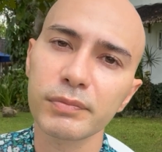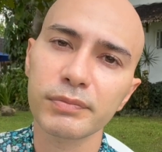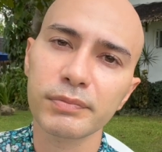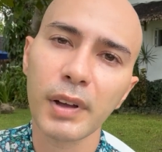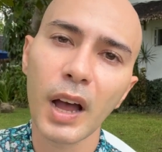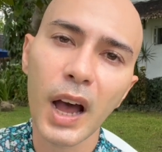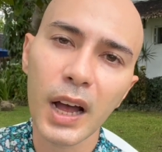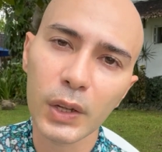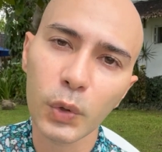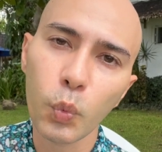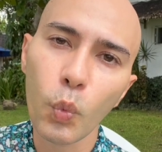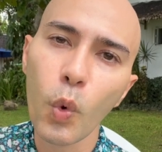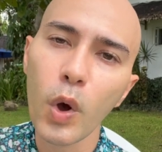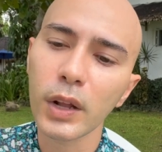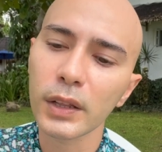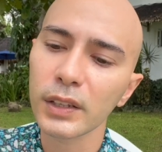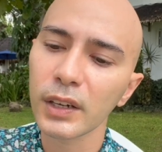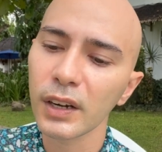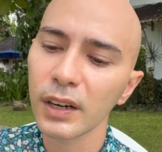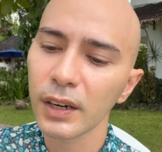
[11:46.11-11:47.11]
hot
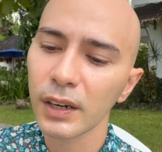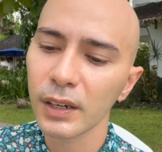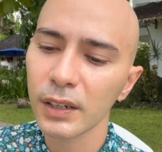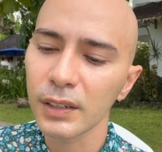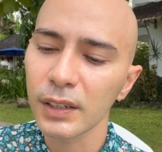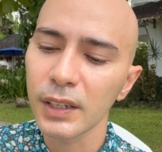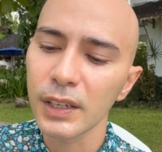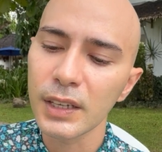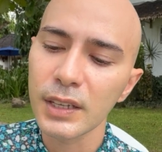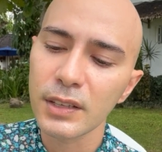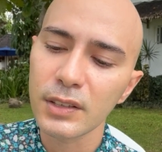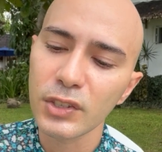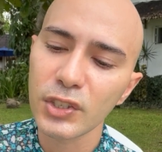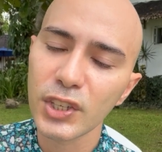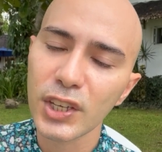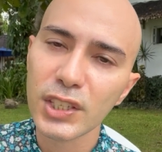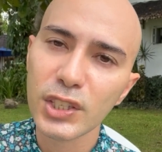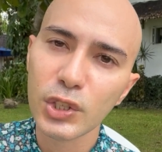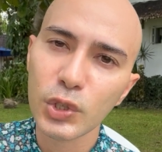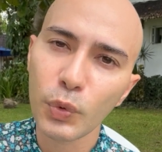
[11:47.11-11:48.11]
water
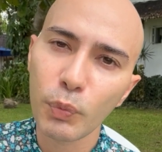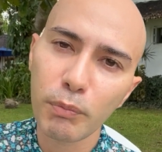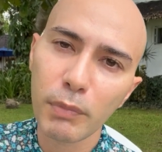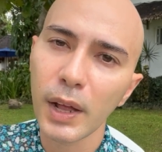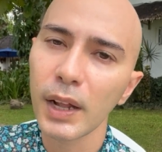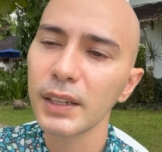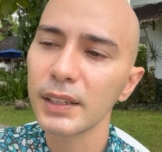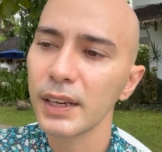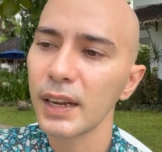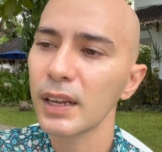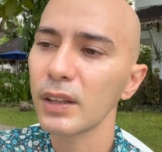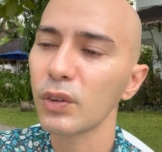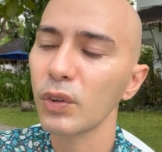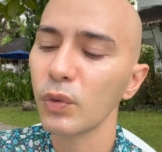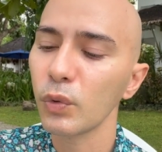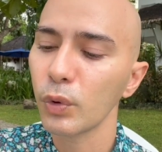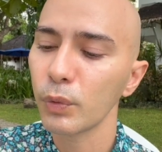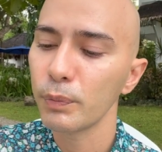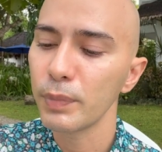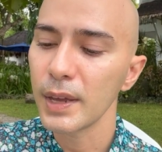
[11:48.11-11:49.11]
just to melt it
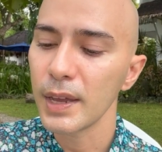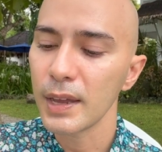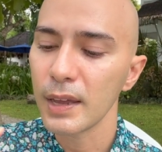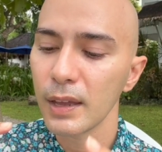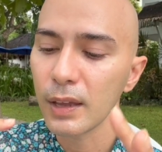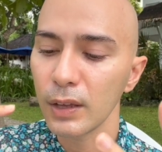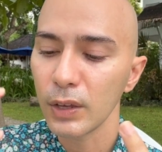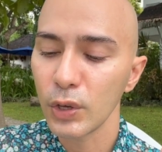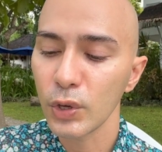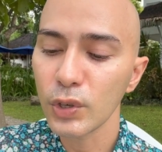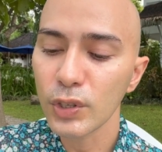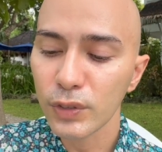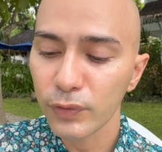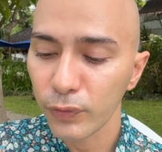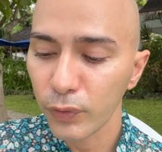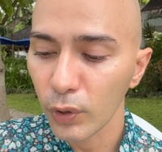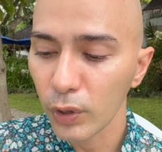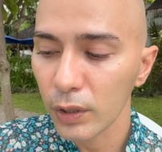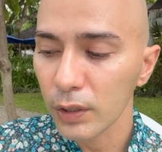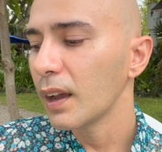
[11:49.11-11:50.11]
will be
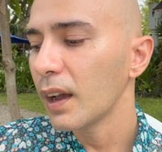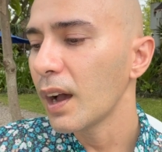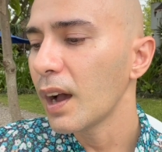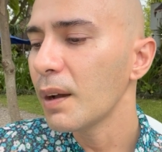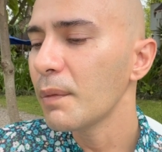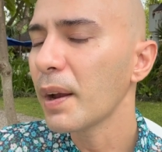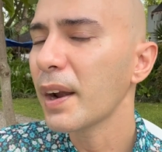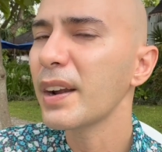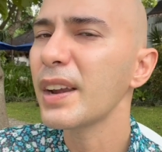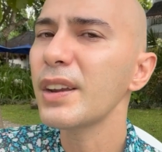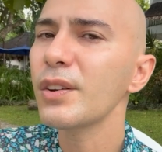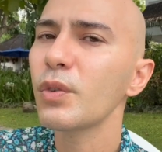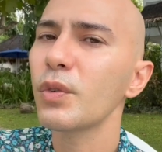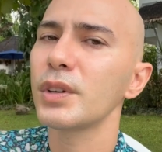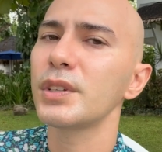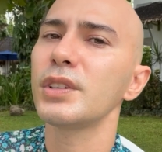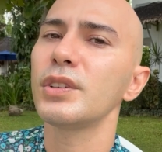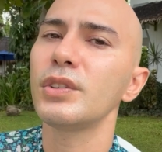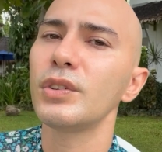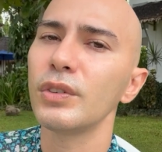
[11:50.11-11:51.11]
useful. Um, I really don't
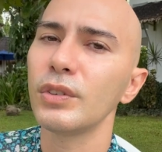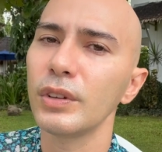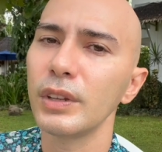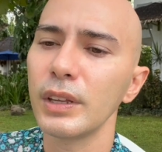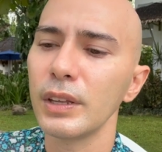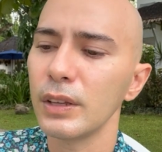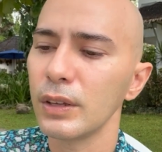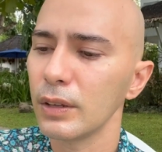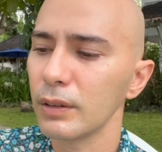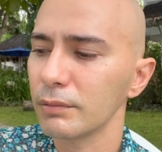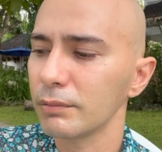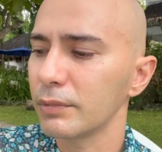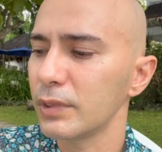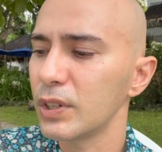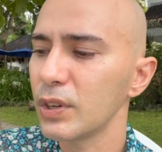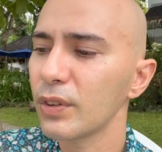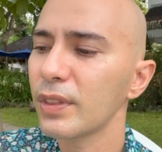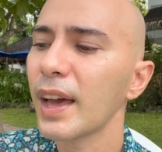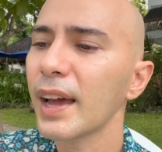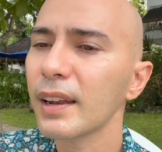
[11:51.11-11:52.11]
want to
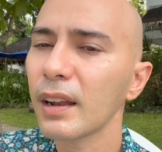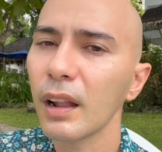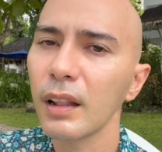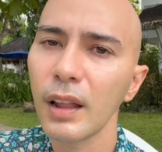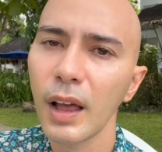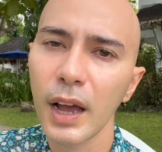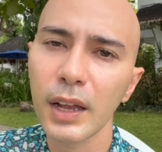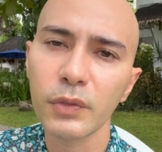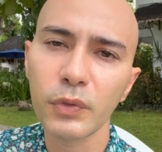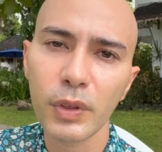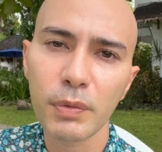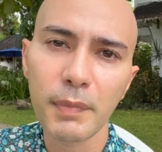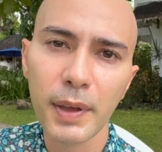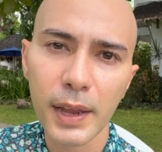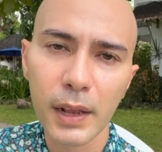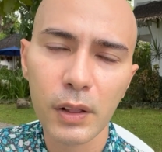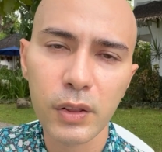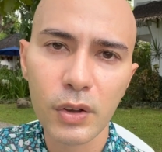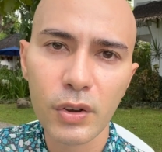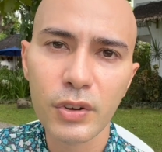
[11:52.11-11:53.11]
do that a lot with my
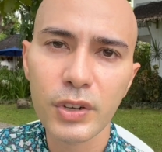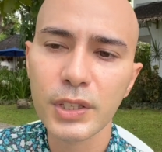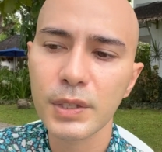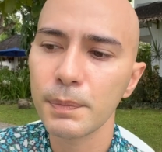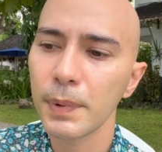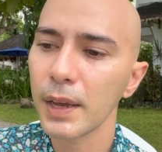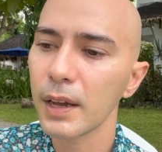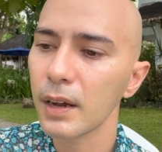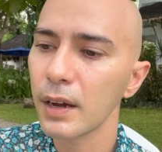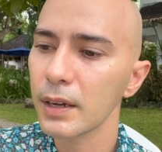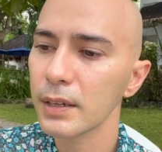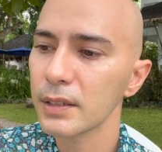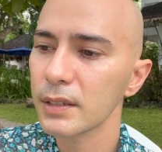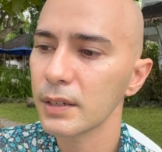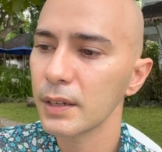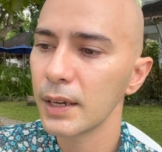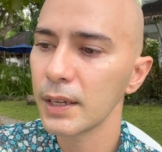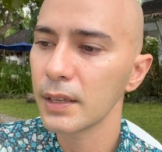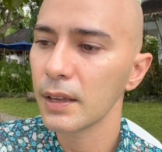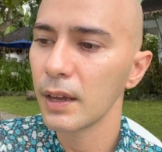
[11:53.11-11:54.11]
clothes because
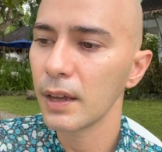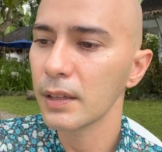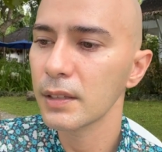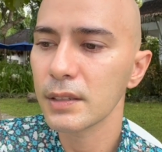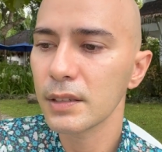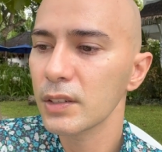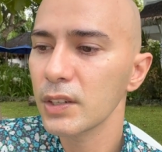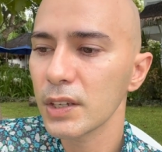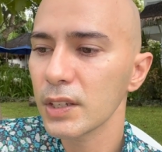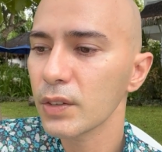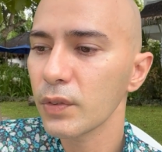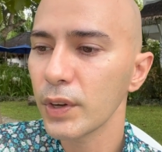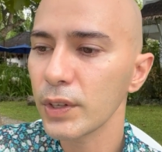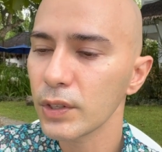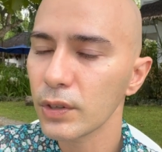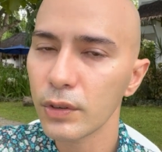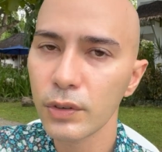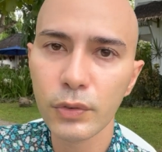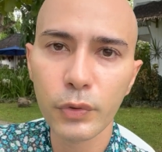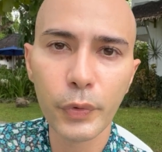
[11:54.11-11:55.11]
it, it's just going
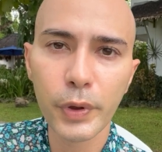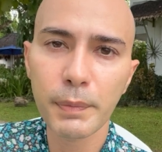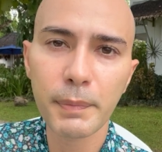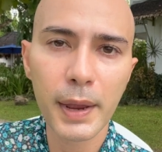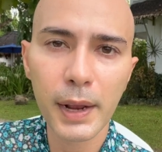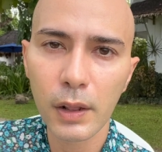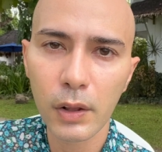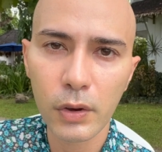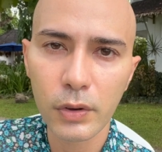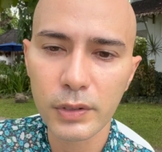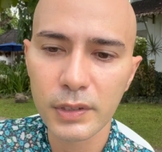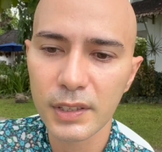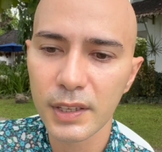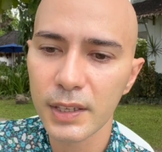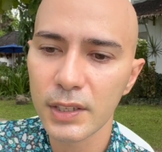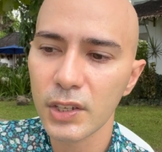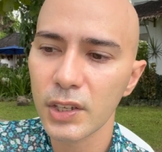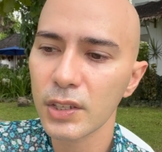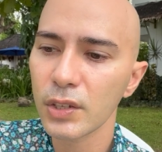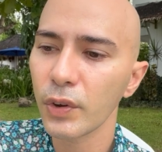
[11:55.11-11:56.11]
to ruin my clothes.
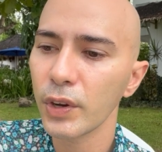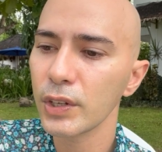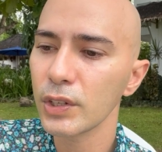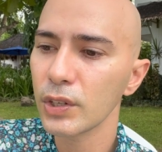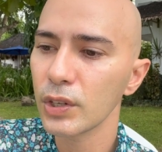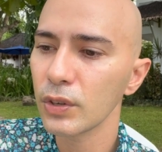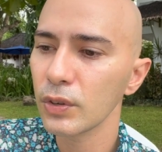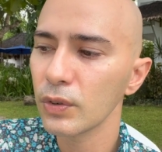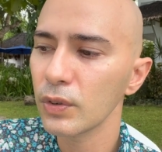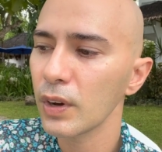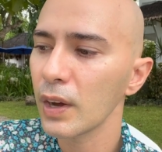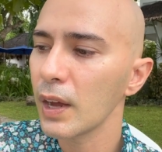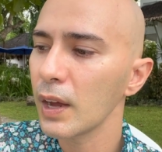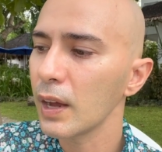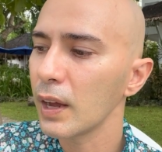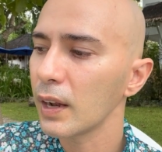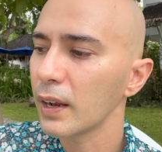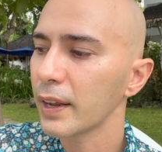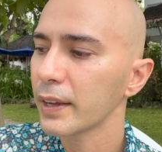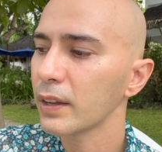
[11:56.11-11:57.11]
It's just going to
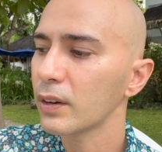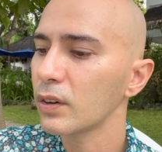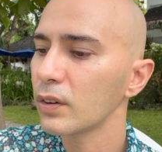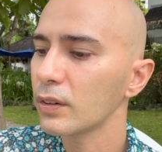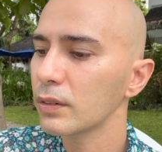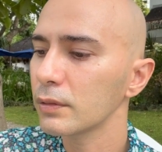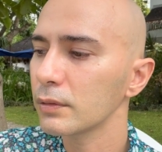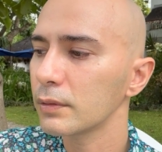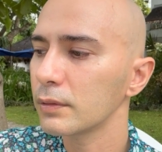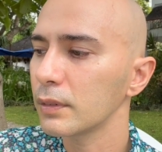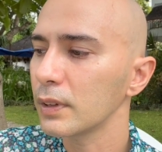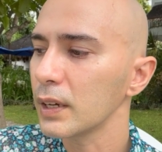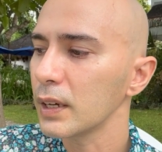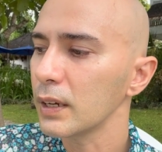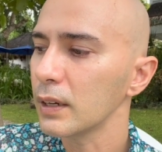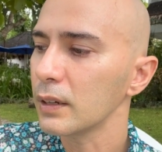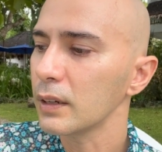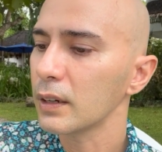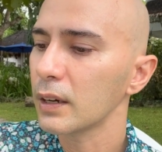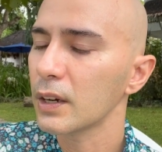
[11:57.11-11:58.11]
like, you know,
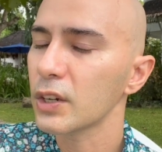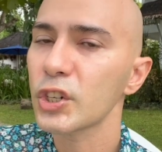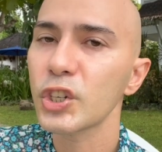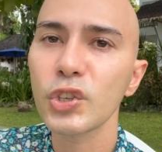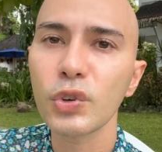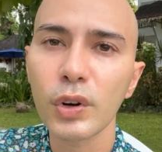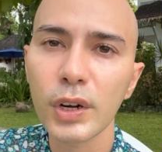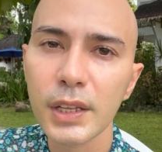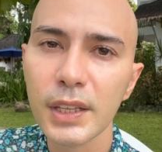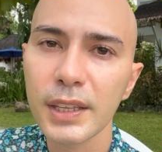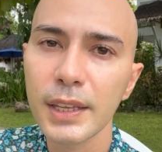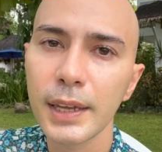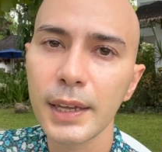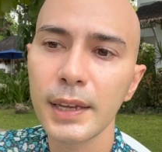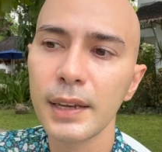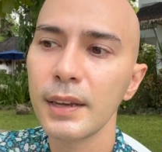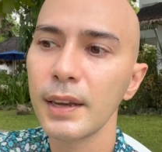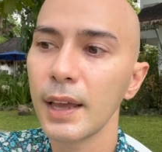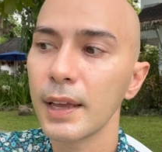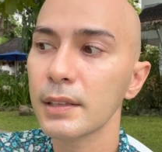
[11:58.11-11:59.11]
a uh,
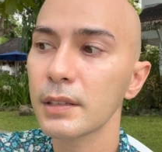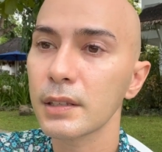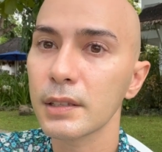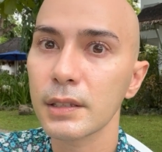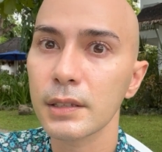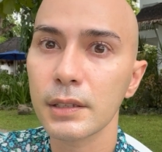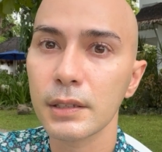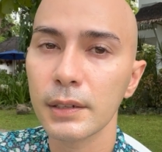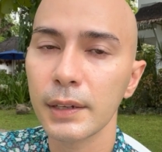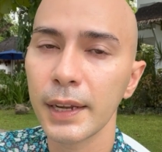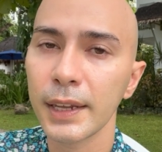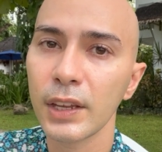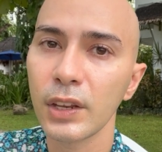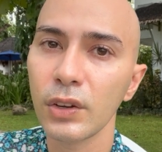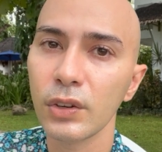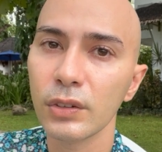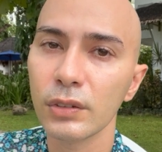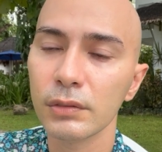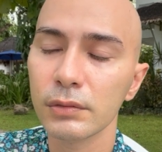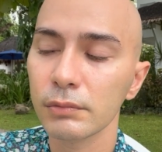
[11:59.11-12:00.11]
shorten its like, you
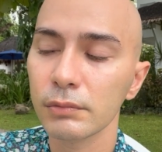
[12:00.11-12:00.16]
know,